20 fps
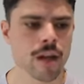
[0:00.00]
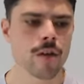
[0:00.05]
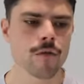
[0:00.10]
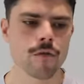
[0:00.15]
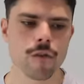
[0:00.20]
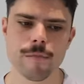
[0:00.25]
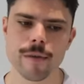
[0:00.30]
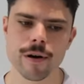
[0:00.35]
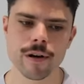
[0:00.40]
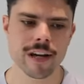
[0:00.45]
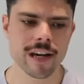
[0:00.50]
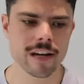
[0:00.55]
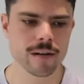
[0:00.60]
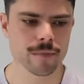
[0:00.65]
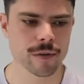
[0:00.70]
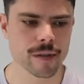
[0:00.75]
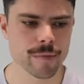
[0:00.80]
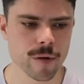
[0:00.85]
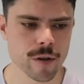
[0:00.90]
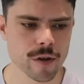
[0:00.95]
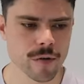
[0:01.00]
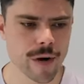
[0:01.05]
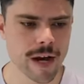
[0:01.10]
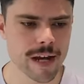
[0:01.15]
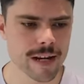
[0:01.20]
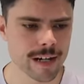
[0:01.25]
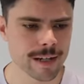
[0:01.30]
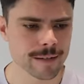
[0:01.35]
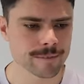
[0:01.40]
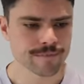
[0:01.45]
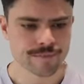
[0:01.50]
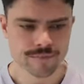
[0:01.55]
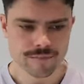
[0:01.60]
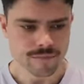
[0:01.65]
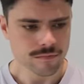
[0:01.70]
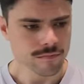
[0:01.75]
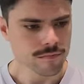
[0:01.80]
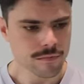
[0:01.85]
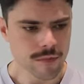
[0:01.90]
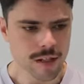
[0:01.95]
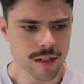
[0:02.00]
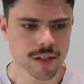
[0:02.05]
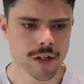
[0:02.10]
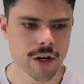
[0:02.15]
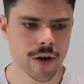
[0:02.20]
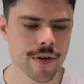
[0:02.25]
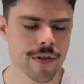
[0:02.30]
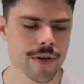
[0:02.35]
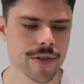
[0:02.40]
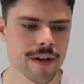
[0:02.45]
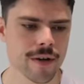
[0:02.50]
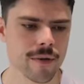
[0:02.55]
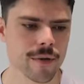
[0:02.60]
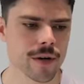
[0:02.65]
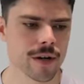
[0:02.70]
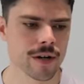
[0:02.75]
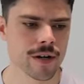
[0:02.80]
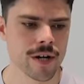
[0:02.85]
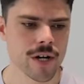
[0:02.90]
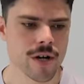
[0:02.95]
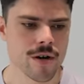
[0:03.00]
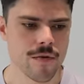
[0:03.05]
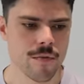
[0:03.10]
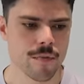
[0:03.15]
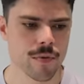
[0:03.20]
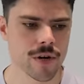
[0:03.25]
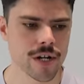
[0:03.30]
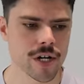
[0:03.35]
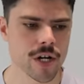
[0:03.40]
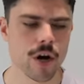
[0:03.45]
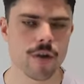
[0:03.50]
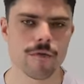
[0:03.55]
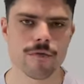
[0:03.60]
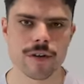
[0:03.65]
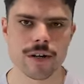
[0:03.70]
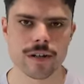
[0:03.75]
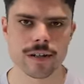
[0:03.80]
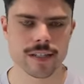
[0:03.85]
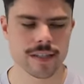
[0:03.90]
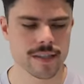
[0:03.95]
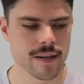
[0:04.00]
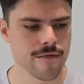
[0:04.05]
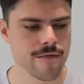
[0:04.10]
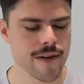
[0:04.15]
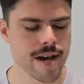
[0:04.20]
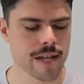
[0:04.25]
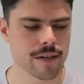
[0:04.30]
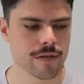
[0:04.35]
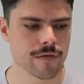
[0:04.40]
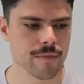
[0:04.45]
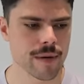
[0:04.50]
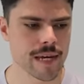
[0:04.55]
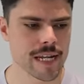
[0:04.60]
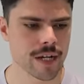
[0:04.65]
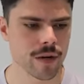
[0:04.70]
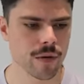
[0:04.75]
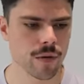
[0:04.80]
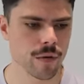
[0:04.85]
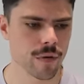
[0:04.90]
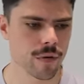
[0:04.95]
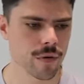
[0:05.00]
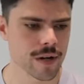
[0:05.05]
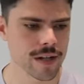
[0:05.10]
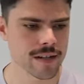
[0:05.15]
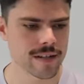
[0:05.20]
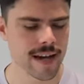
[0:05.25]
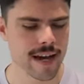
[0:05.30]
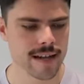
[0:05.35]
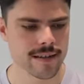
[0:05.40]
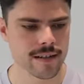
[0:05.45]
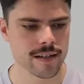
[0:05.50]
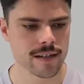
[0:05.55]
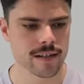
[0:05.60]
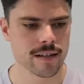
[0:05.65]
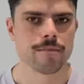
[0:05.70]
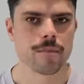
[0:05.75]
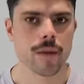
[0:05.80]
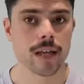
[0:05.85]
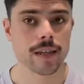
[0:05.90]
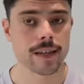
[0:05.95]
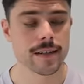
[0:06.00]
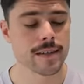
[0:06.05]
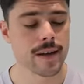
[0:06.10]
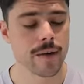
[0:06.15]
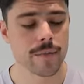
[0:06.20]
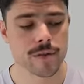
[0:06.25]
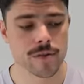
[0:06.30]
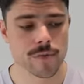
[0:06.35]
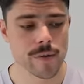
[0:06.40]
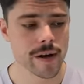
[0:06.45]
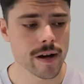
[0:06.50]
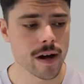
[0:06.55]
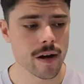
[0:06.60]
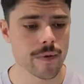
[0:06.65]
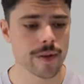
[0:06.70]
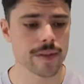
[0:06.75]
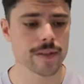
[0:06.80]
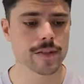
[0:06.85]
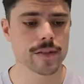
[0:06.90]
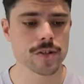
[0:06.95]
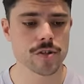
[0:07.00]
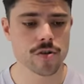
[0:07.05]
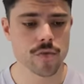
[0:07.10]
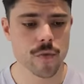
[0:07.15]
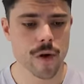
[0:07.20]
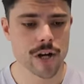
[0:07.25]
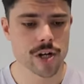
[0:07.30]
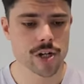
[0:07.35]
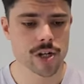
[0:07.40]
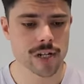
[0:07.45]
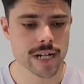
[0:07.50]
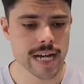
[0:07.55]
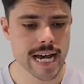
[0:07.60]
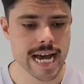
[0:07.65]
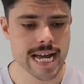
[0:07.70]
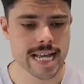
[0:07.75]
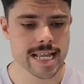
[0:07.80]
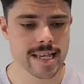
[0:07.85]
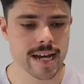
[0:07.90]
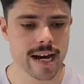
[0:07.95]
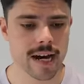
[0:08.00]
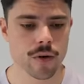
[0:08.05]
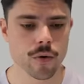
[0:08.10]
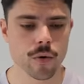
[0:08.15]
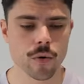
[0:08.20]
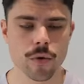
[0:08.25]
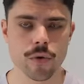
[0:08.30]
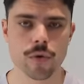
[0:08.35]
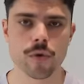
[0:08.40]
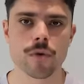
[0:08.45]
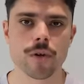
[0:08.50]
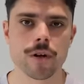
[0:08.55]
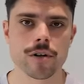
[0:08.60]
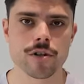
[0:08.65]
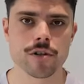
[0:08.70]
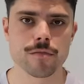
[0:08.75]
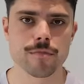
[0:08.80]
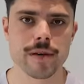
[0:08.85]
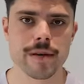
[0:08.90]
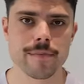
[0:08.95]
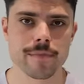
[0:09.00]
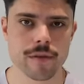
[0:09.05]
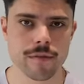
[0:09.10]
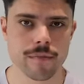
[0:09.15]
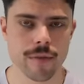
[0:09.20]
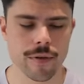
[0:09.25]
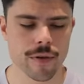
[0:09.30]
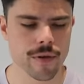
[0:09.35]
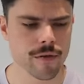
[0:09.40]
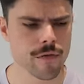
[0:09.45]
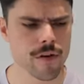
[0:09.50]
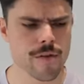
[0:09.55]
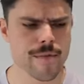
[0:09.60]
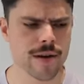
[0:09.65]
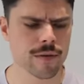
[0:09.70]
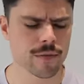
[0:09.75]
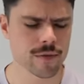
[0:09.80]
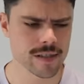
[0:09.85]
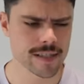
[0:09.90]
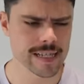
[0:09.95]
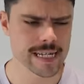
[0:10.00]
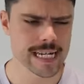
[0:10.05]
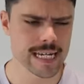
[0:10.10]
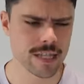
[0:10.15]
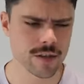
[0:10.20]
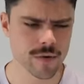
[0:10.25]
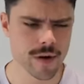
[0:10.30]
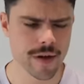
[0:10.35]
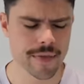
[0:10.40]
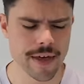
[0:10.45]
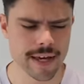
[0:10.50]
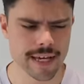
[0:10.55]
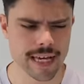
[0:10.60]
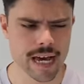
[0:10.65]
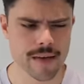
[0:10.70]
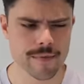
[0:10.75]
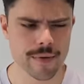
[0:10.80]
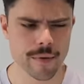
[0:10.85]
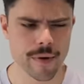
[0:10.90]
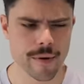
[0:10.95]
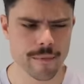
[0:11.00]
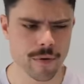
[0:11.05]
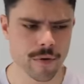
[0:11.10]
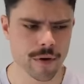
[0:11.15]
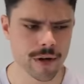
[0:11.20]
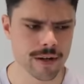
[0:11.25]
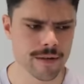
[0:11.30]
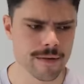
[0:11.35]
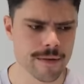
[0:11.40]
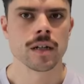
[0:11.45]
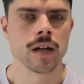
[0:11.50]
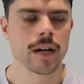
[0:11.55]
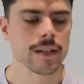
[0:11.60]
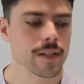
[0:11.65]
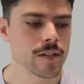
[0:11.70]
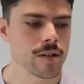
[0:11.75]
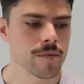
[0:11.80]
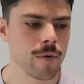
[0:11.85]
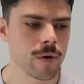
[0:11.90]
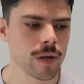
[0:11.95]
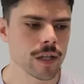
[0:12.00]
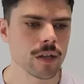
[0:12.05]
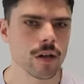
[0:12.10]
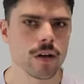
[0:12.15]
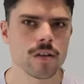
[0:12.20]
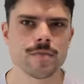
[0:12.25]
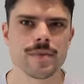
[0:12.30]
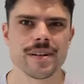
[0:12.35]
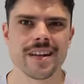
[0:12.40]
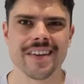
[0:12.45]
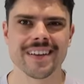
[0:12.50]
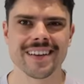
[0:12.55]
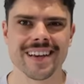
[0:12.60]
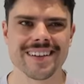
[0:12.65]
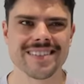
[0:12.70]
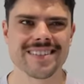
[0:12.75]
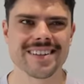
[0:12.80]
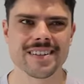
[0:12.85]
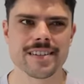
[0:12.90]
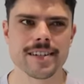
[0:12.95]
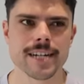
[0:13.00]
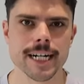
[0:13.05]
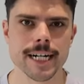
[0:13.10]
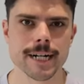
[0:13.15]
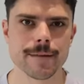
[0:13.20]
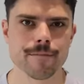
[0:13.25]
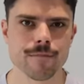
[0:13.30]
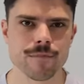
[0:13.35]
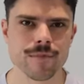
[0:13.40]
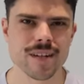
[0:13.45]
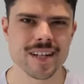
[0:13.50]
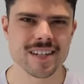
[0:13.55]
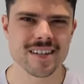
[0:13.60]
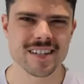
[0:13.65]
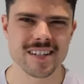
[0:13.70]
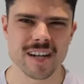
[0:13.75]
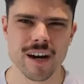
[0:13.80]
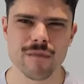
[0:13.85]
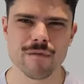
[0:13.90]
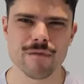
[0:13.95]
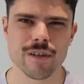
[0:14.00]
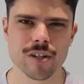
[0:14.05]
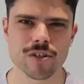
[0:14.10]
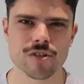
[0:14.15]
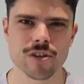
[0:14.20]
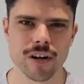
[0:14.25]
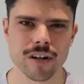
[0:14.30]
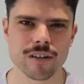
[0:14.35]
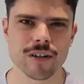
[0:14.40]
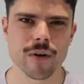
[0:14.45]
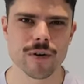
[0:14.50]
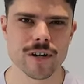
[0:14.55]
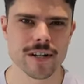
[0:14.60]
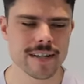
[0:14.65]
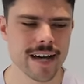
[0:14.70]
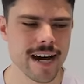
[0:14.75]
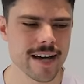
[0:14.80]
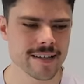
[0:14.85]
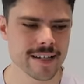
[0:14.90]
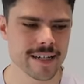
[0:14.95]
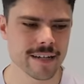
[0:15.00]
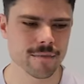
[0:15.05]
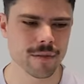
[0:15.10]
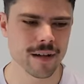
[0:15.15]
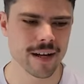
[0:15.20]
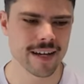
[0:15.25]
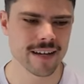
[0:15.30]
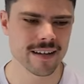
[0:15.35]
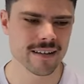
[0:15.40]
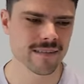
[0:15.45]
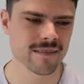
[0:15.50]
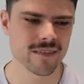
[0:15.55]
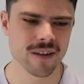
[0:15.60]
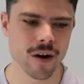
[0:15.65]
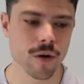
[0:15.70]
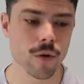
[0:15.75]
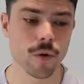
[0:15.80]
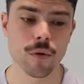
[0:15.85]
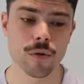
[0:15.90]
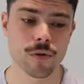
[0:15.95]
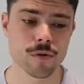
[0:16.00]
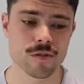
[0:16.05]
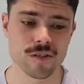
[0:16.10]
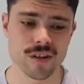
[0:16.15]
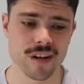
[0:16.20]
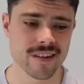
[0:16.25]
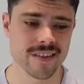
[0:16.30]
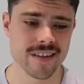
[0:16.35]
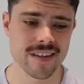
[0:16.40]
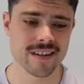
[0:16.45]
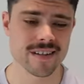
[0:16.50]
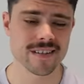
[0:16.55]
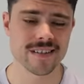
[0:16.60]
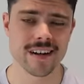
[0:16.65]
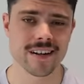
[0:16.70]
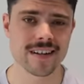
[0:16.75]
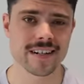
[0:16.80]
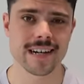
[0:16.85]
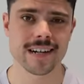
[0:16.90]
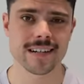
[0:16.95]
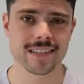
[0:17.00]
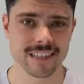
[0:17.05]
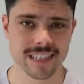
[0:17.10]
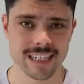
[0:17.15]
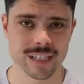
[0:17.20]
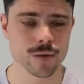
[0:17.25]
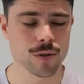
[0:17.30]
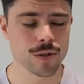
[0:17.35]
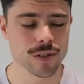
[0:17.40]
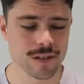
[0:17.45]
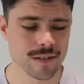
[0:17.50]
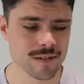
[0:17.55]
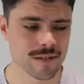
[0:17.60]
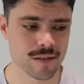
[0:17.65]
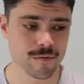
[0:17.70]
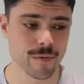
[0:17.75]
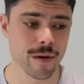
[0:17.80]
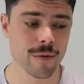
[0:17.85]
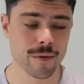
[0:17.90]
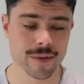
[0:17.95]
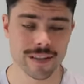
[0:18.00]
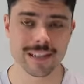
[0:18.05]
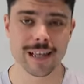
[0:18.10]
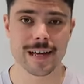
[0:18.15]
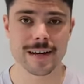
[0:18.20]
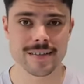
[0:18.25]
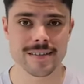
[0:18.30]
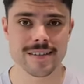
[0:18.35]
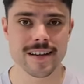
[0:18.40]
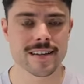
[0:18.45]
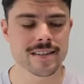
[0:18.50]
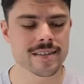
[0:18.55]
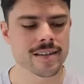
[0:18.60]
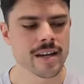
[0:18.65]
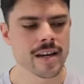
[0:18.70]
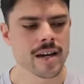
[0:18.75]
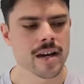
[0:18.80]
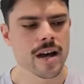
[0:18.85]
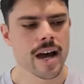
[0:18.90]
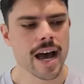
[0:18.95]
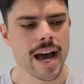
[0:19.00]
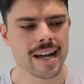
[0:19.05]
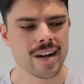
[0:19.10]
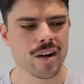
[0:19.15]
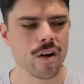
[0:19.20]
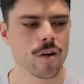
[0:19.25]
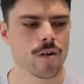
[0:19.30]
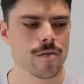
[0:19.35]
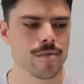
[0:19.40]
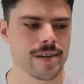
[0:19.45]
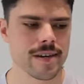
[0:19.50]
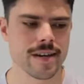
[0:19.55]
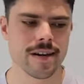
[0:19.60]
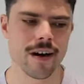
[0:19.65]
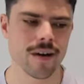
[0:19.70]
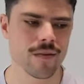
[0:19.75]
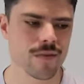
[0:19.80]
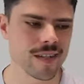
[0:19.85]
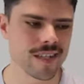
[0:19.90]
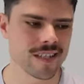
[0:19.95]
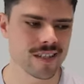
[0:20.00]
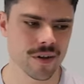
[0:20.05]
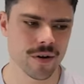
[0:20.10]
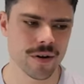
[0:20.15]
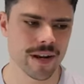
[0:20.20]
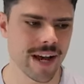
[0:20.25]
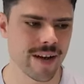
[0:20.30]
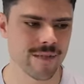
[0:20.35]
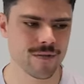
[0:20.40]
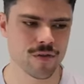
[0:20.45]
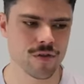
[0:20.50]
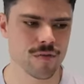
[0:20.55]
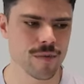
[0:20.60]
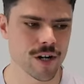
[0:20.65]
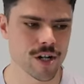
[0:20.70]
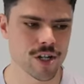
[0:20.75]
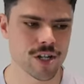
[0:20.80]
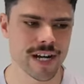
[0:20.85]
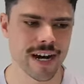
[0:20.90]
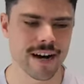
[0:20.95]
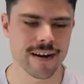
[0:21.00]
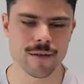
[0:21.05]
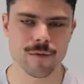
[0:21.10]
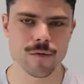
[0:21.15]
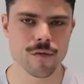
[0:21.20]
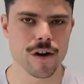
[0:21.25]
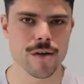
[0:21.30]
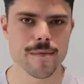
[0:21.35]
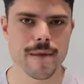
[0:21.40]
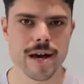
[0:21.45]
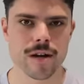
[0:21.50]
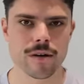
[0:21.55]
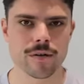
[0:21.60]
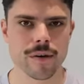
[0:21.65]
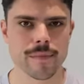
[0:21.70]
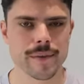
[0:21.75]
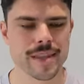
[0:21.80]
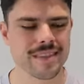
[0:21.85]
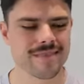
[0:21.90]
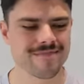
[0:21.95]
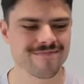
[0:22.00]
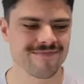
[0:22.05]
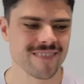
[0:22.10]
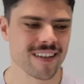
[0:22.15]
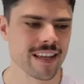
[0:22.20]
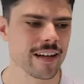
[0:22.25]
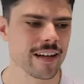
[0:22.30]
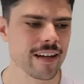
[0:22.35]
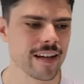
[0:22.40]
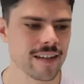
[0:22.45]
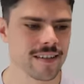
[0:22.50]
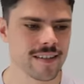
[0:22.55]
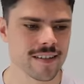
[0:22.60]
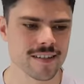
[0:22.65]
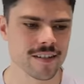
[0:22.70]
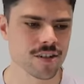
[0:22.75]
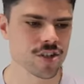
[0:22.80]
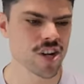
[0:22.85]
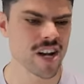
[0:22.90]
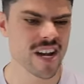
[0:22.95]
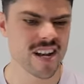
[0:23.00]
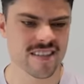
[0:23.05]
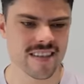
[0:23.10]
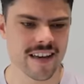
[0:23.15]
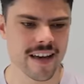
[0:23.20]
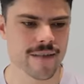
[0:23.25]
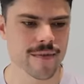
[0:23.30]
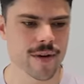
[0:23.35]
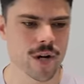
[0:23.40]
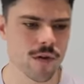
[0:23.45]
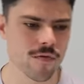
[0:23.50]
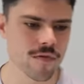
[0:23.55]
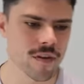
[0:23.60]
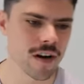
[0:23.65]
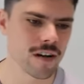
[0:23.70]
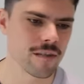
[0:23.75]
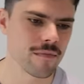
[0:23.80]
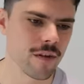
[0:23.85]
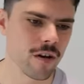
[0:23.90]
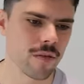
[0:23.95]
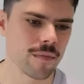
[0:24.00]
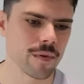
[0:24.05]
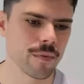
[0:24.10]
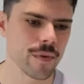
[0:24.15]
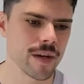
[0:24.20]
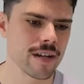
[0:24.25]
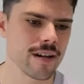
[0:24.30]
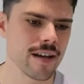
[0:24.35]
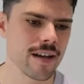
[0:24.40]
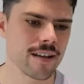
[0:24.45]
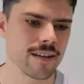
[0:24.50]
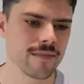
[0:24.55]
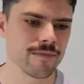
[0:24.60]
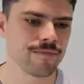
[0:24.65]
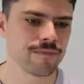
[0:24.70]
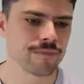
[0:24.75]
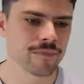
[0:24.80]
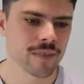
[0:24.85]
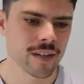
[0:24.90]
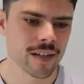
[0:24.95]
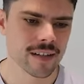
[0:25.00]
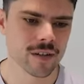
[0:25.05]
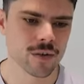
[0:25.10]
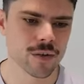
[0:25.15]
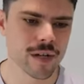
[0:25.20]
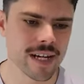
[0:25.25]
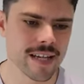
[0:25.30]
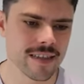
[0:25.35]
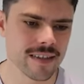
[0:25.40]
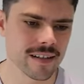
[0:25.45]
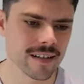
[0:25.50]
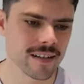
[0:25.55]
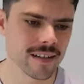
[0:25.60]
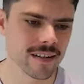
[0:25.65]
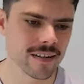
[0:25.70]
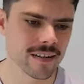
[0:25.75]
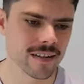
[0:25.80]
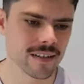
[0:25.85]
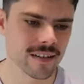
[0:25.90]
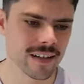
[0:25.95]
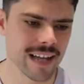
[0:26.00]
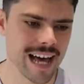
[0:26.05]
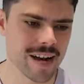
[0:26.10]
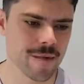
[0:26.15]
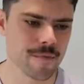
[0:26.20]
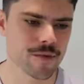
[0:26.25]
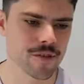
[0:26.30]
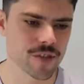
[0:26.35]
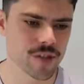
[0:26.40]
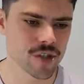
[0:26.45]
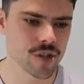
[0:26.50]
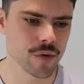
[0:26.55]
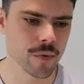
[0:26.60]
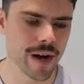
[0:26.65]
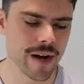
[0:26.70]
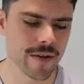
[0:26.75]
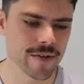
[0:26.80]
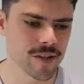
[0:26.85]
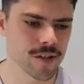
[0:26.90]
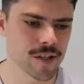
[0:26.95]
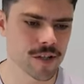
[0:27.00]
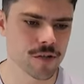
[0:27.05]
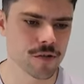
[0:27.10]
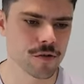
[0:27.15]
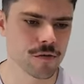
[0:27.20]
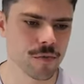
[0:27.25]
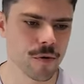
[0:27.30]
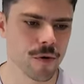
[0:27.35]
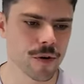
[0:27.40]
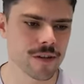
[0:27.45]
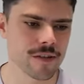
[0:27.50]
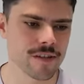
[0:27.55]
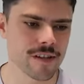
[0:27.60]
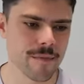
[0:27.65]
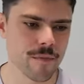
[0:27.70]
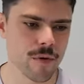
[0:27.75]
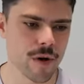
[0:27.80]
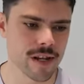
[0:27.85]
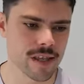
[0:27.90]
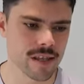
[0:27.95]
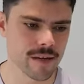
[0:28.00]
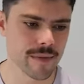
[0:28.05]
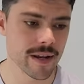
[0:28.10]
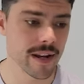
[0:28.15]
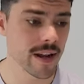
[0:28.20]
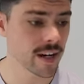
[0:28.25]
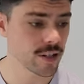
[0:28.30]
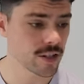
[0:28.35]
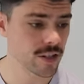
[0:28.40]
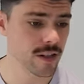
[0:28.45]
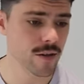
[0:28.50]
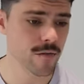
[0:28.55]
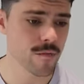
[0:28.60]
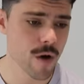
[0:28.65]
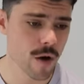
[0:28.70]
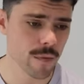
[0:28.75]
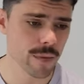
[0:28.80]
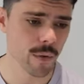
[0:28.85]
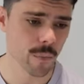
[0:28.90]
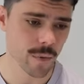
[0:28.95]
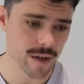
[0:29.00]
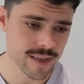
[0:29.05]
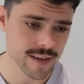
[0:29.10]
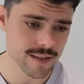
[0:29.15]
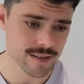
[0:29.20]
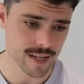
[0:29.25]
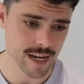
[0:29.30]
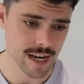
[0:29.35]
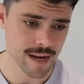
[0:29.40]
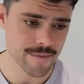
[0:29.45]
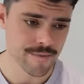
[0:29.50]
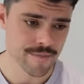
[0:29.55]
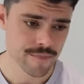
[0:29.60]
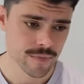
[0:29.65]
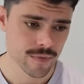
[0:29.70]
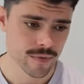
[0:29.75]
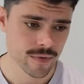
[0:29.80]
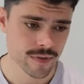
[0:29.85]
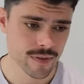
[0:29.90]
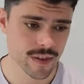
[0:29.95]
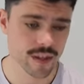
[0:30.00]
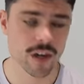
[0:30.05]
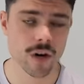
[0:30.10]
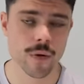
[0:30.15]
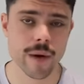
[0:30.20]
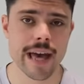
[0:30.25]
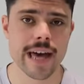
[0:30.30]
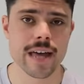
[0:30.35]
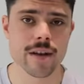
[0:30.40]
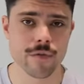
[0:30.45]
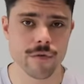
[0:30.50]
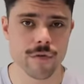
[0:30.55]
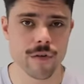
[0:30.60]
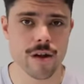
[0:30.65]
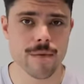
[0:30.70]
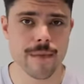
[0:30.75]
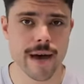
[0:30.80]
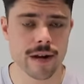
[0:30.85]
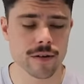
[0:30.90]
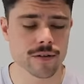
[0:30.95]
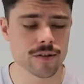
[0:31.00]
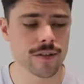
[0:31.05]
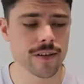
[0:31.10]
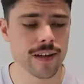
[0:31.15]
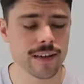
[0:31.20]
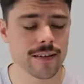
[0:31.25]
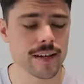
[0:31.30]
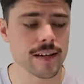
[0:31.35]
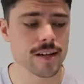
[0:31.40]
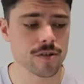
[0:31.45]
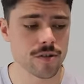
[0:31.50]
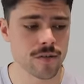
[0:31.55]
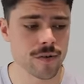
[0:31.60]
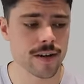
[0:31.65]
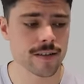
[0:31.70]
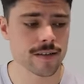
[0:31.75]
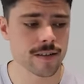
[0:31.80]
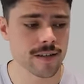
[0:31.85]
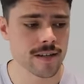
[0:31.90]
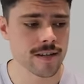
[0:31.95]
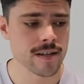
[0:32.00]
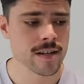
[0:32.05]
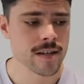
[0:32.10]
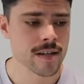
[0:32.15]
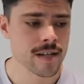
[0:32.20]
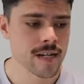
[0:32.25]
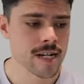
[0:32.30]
Fremantle had a blip on the radar. You know, I think they were pretty confident, at least their fans, of beating Hawthorn in Tassie. At least that was the way I read the situation, and uh, Hawthorn just pipped them. I think Fremantle was leading throughout that game at one point. A disappointing loss, but nonetheless, it's um, it's a tough fixture, going to Tassie and playing a Hawthorn side that is undoubtedly good, despite what the ladder says. At home here, I really don't have too much doubt in Fremantle. I mean, there's a chance they have an off night and Melbourne win, and looking at the, the ladder position, wow, there's only two points separating them, and actually, if Melbourne win this game, they go ahead of Fremantle. So that's interesting.